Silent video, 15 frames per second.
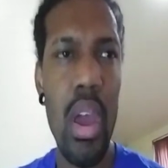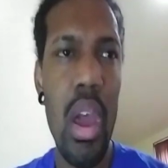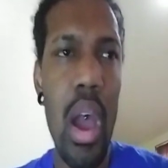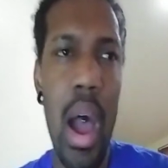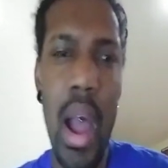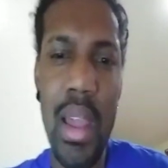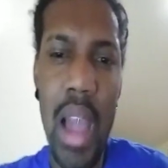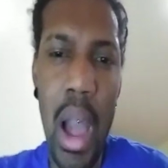
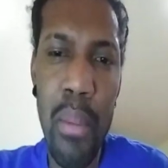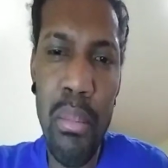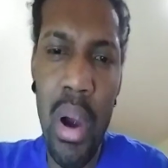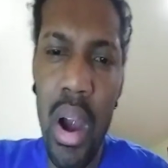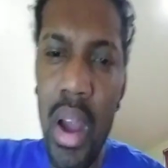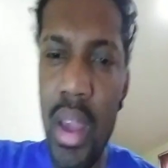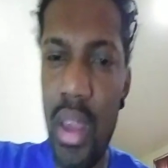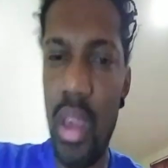I got
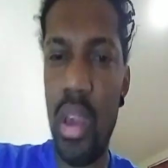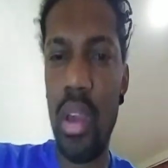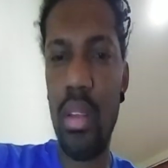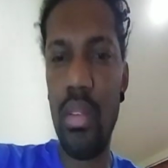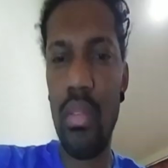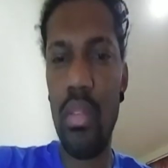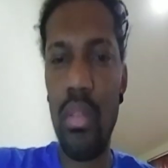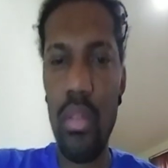my
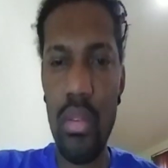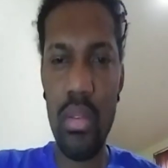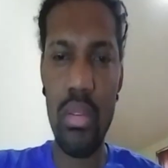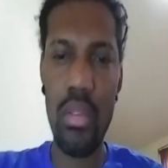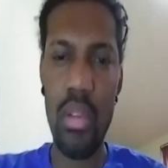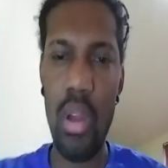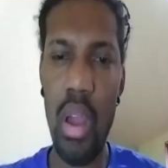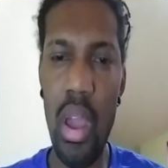
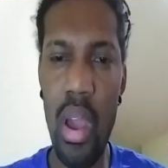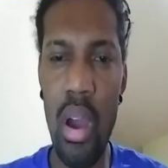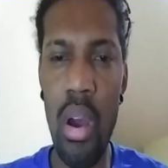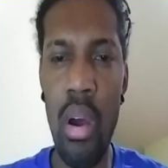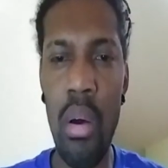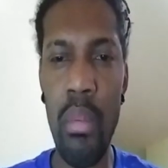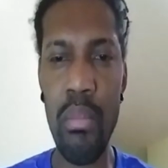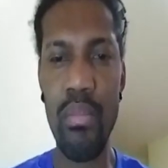
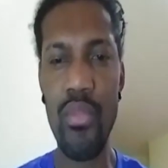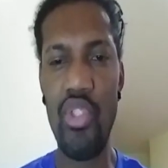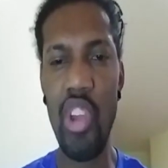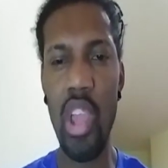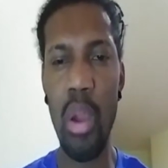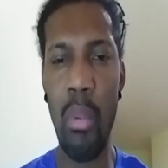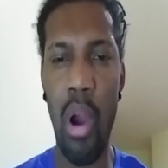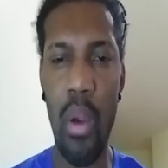
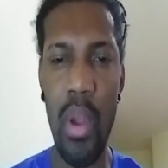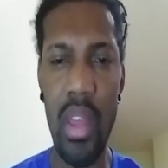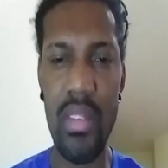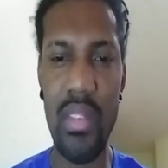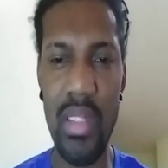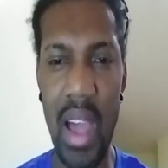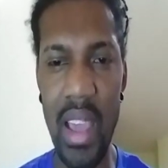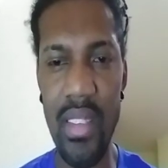
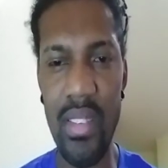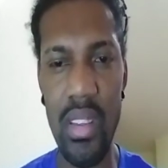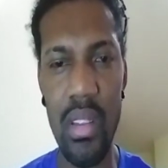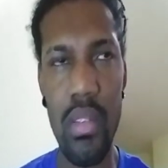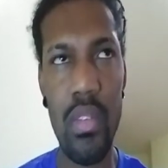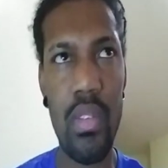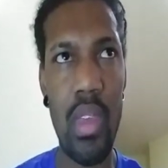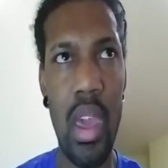GMRS
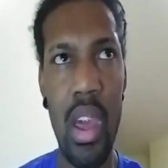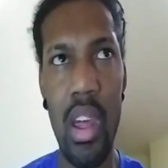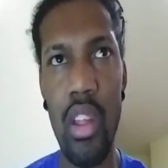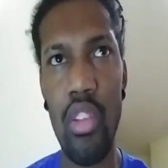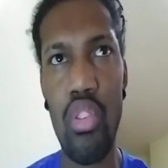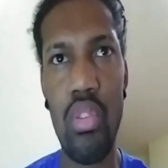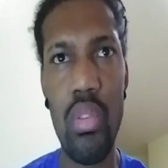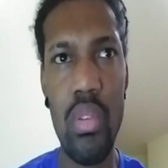license
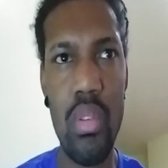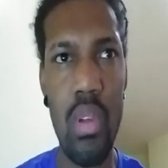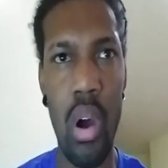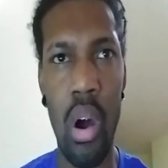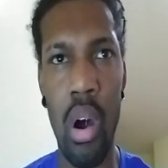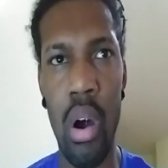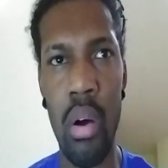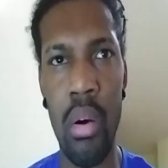in
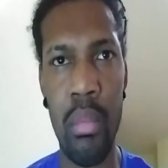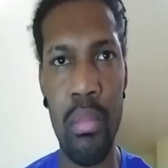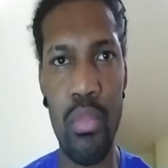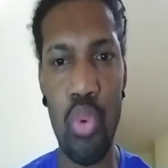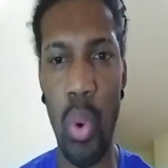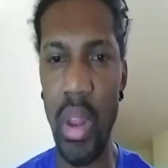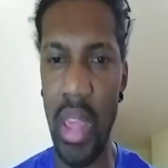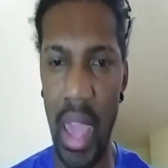
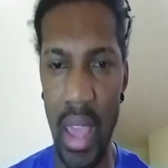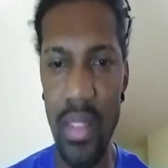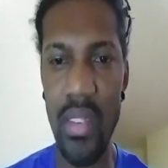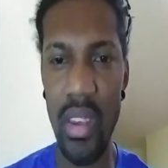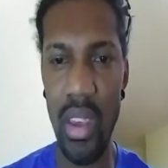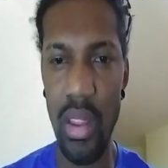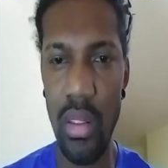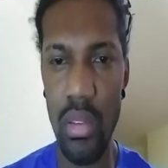
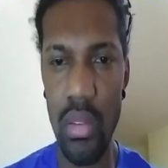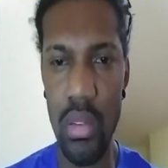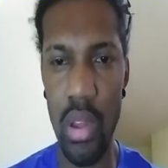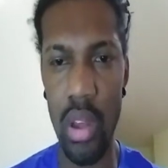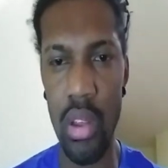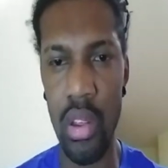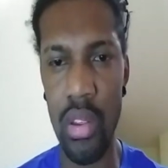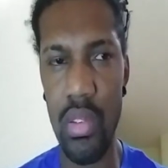2018.
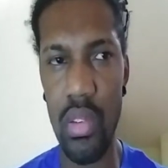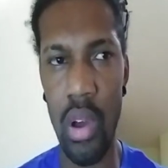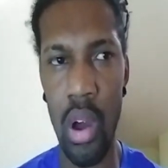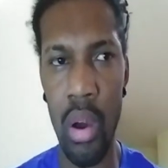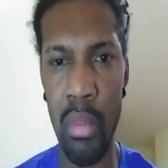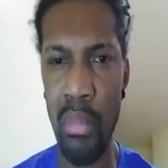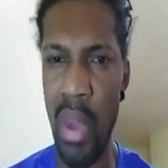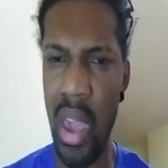Does
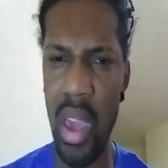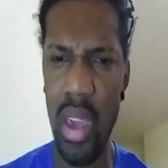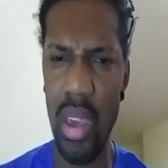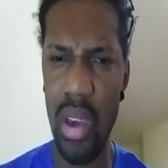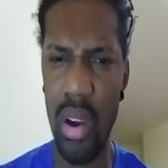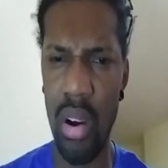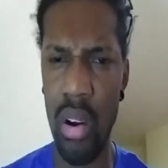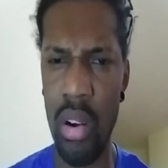
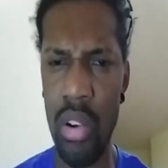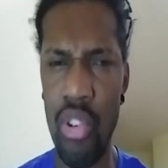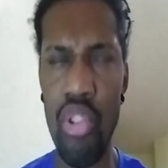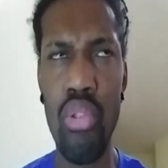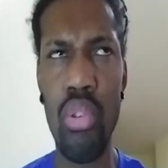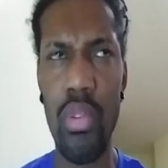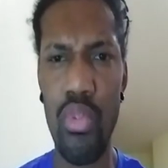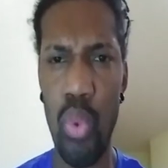May or
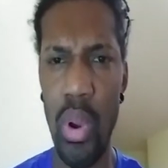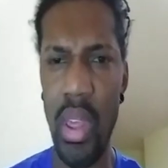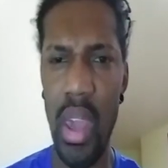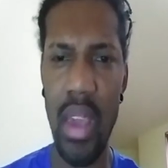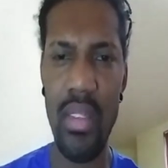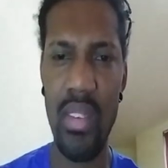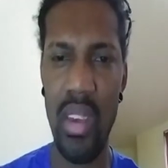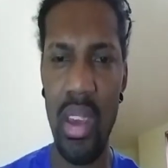June of
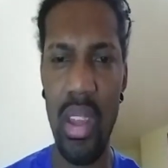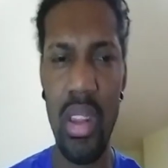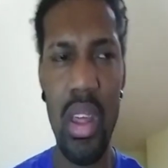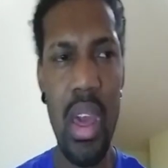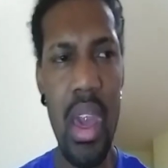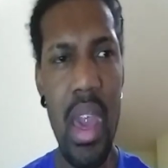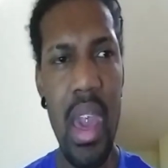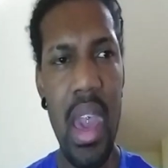2018,
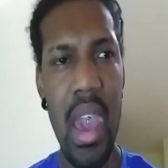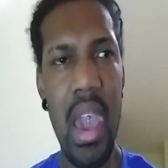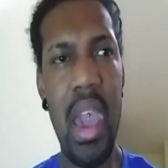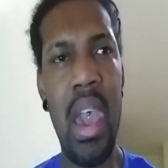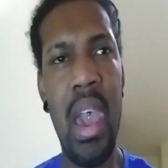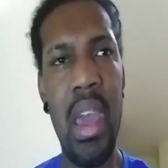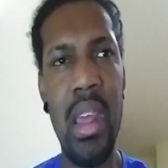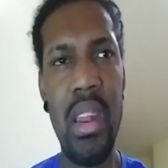
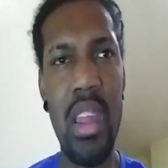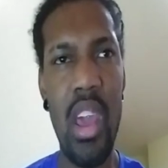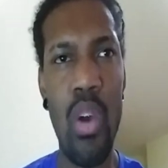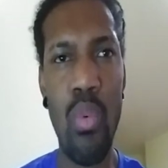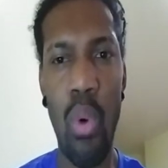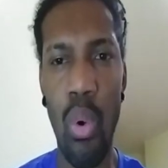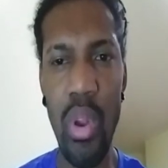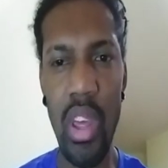and it
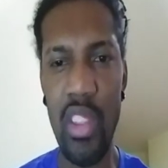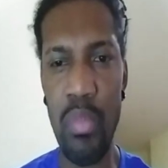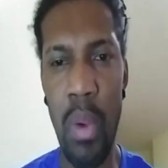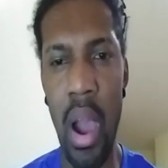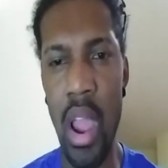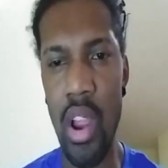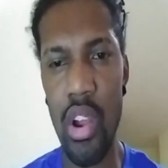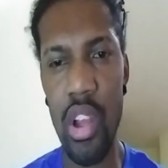won't
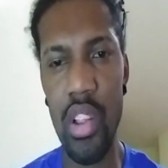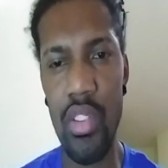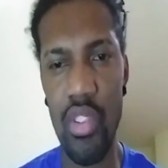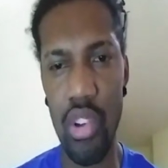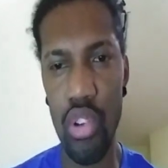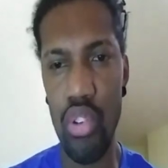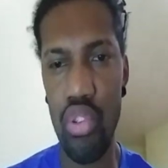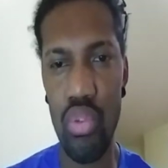expire
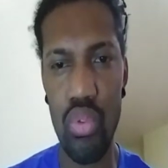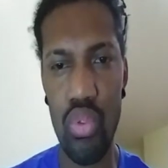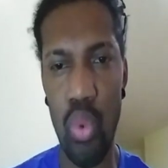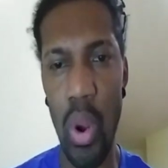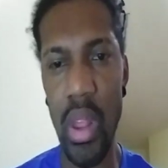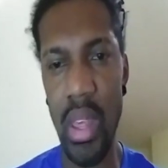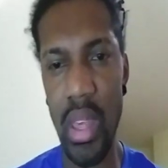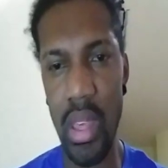until
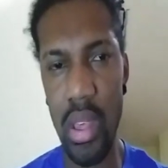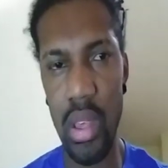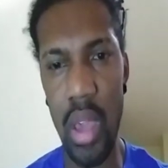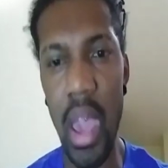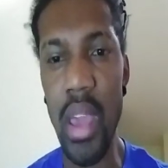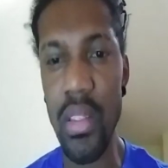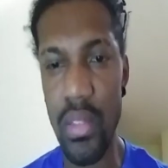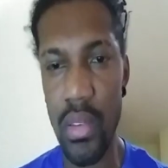
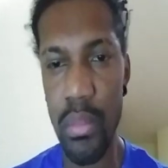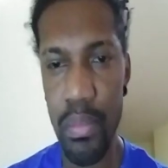28.